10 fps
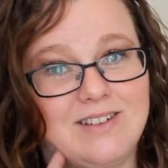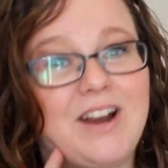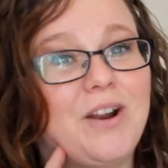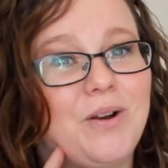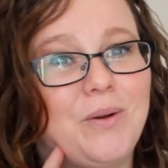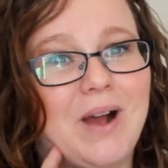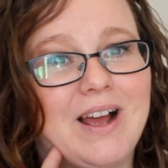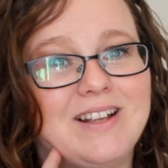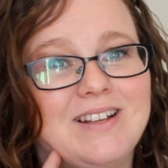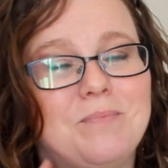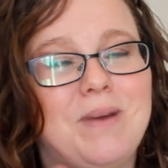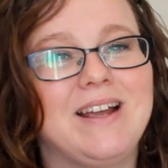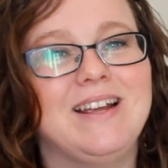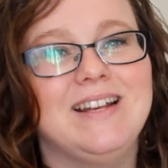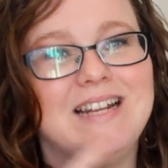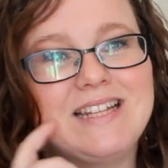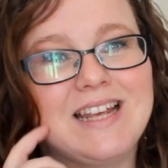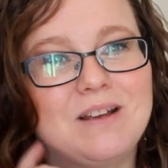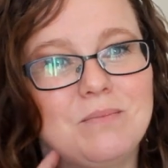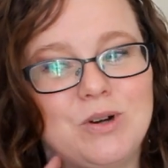I don't know, my
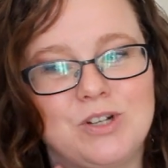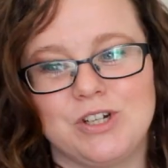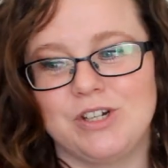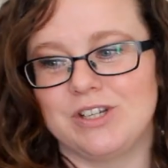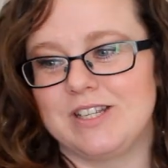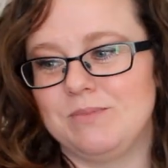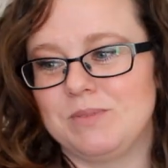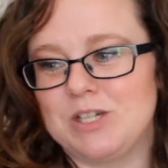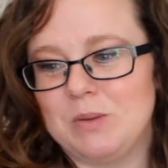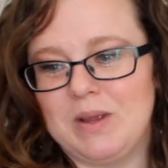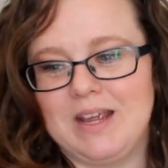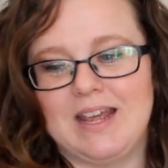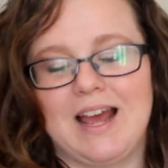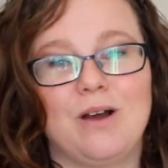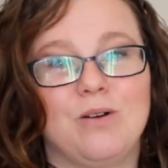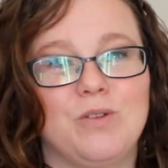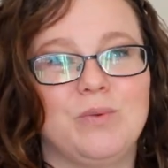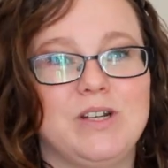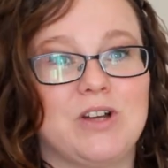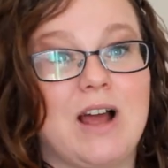knitting mojo seems to be out of the
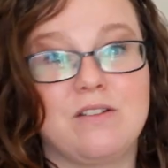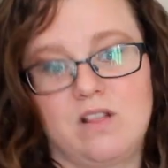window.